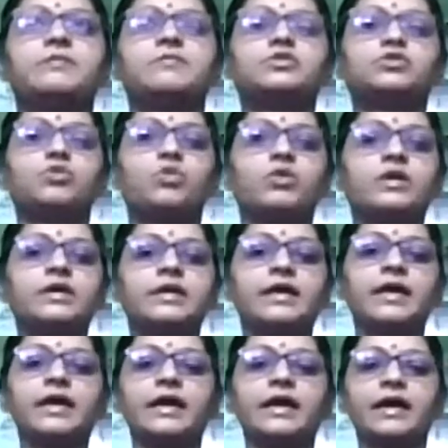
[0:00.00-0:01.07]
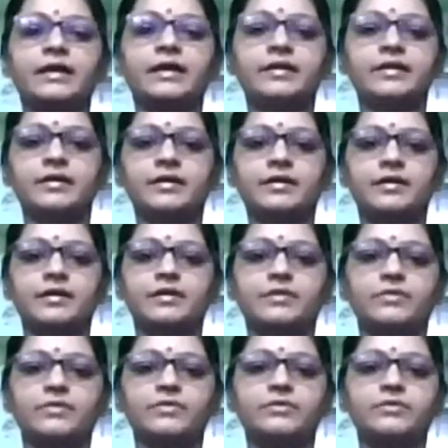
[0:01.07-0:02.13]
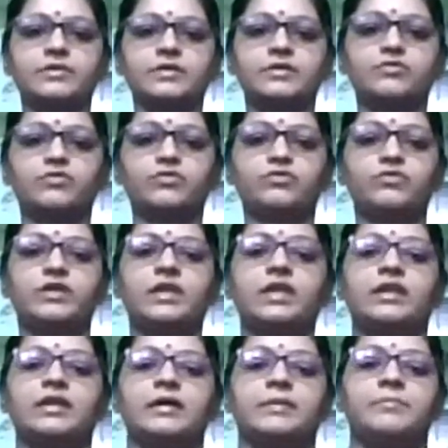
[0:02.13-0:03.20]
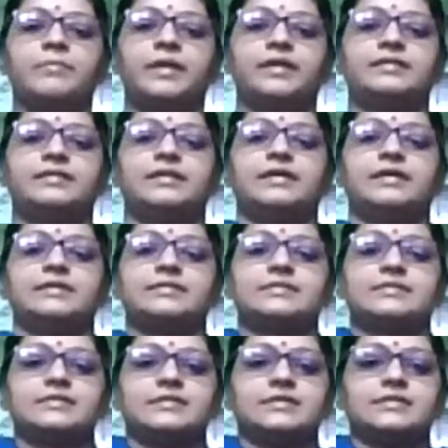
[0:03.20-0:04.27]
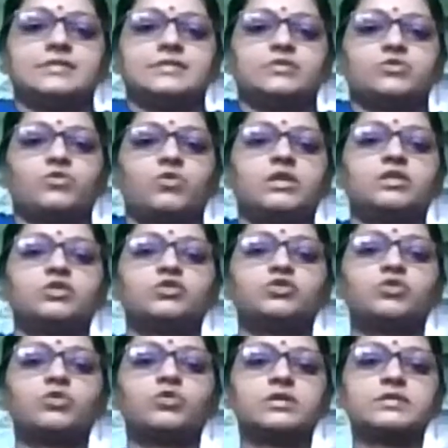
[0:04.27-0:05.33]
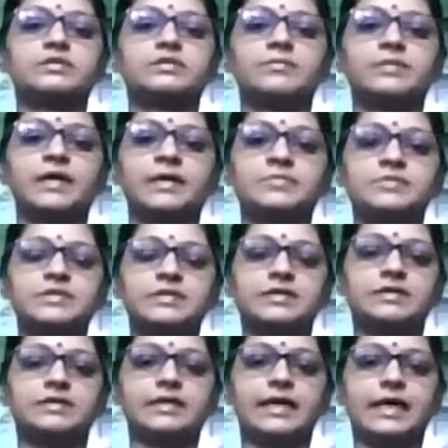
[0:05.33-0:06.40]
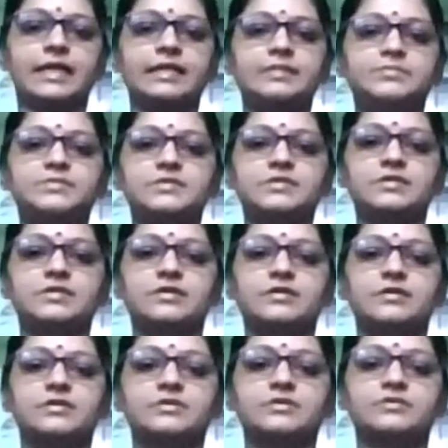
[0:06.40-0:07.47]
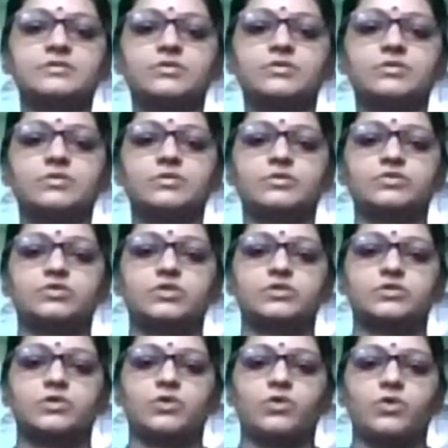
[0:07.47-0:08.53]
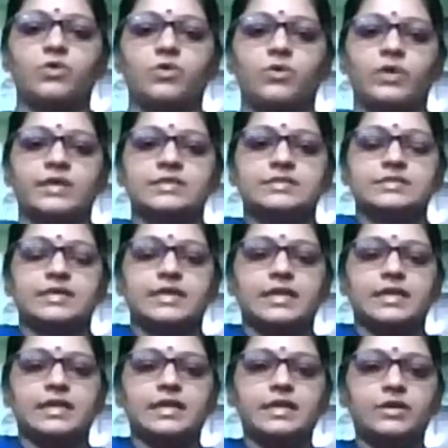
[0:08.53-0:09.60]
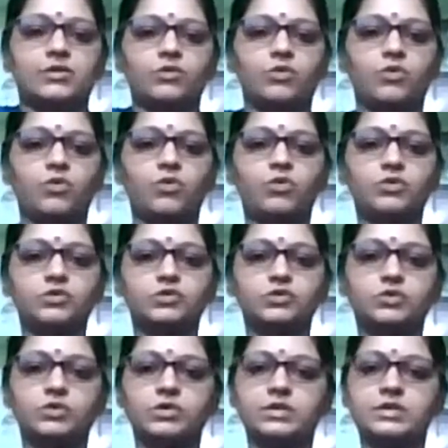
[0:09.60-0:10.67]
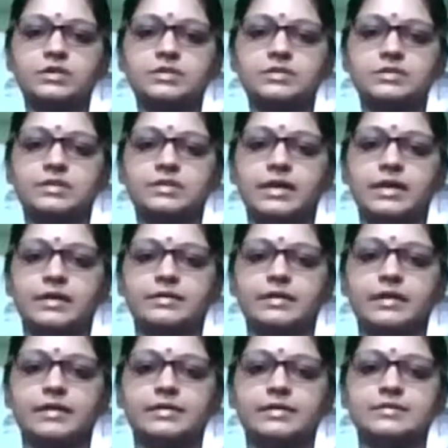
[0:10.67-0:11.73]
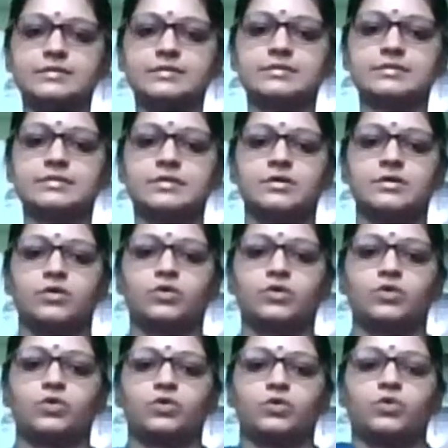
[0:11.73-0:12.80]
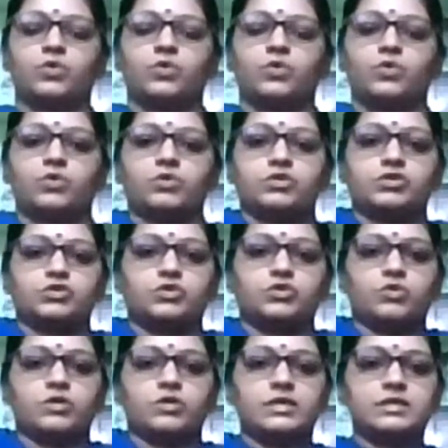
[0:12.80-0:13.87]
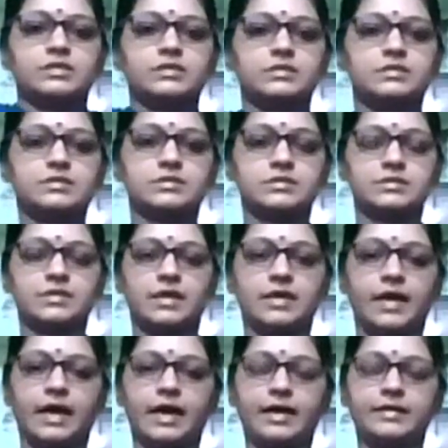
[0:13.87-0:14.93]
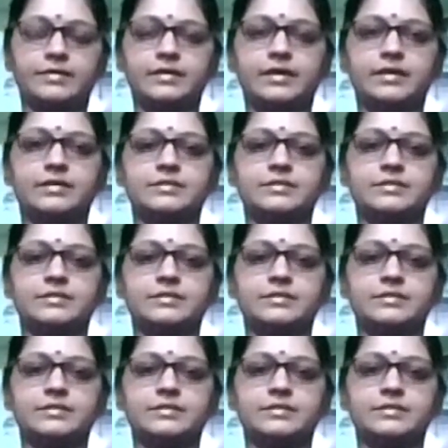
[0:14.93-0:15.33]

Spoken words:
with shoulder ache and, if you feel breathless, just rolling the shoulders sometimes really helps. So just slow and steadily roll shoulders and release. Roll shoulders and release.